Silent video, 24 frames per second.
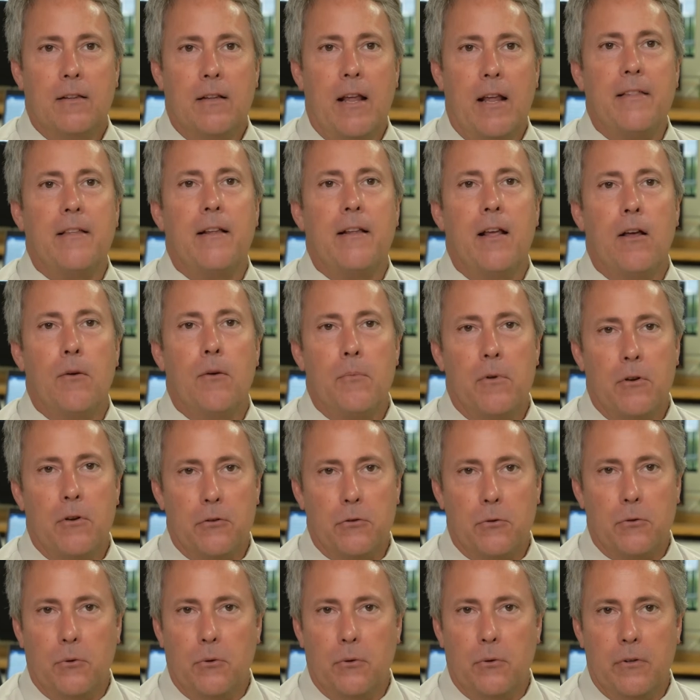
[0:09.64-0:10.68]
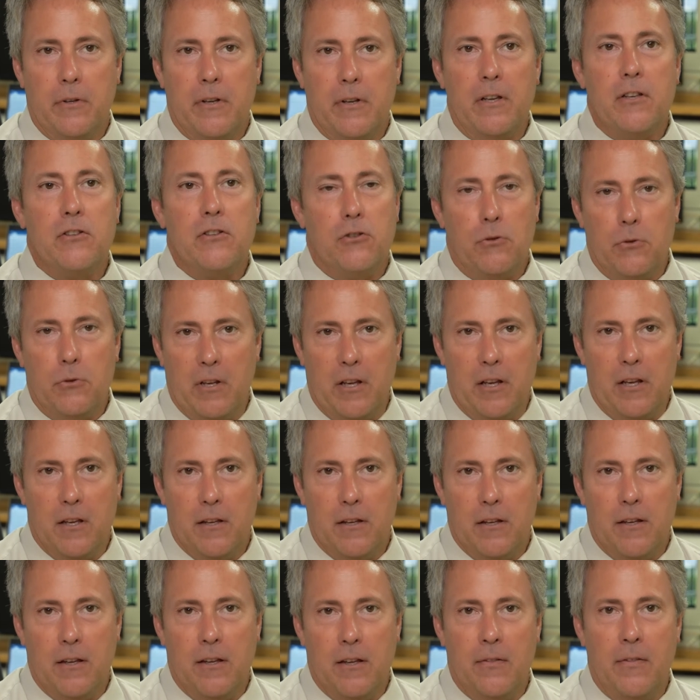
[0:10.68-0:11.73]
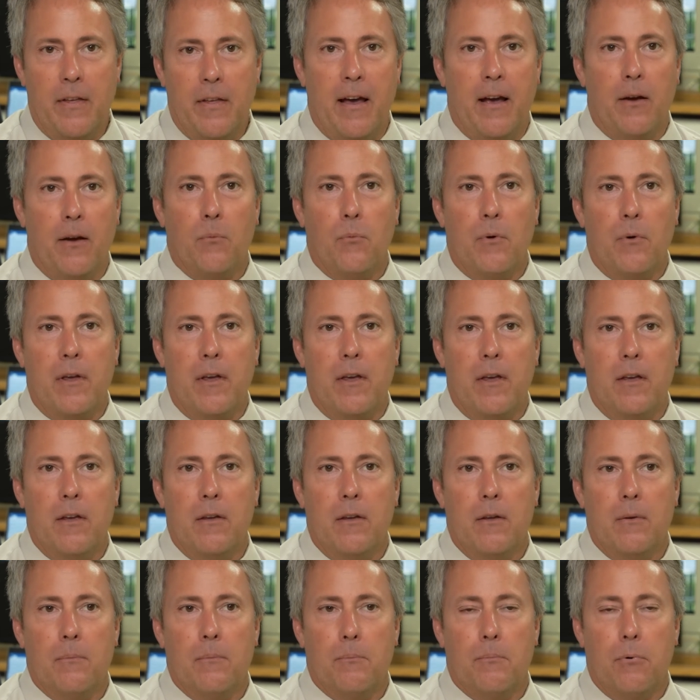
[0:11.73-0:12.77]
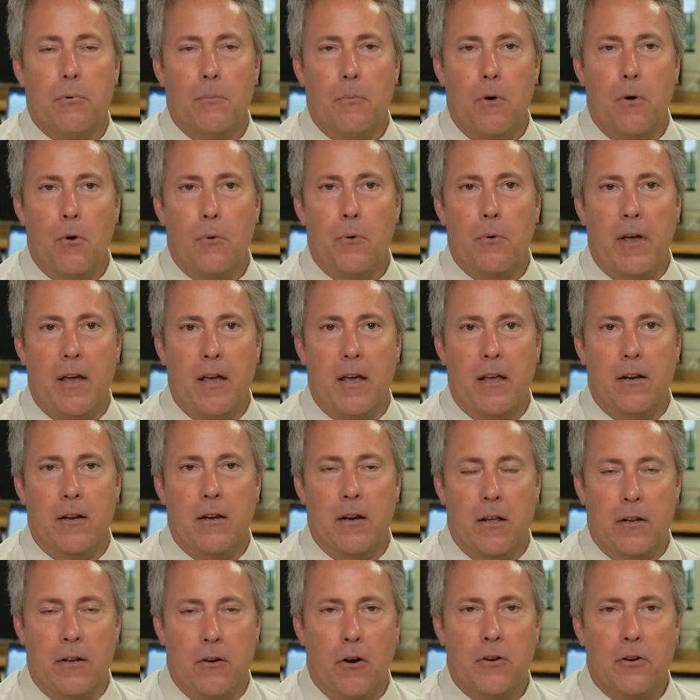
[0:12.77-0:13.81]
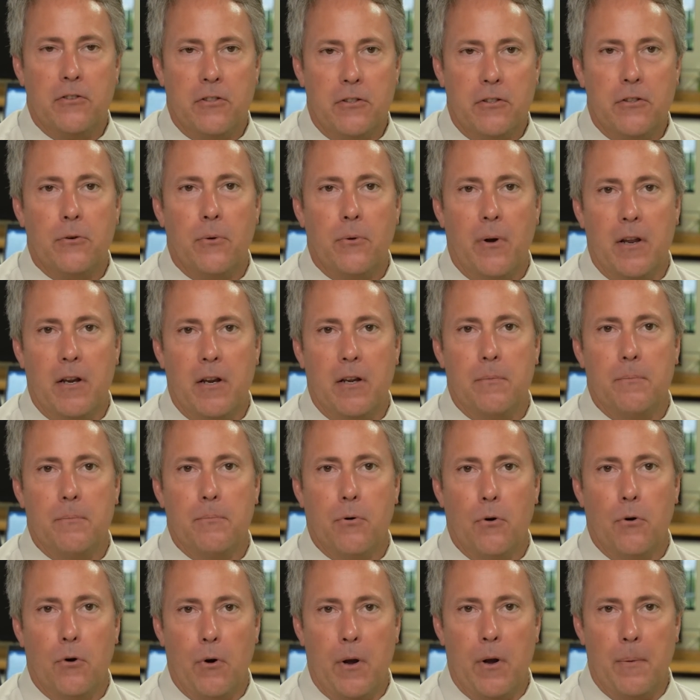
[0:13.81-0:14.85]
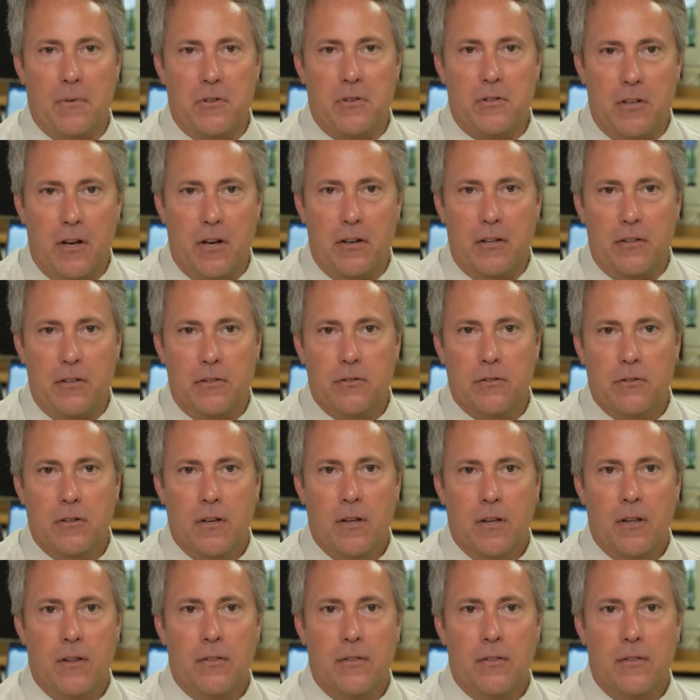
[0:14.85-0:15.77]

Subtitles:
Nathan Hale Middle School is unique in that we promote an arts integrated program of studies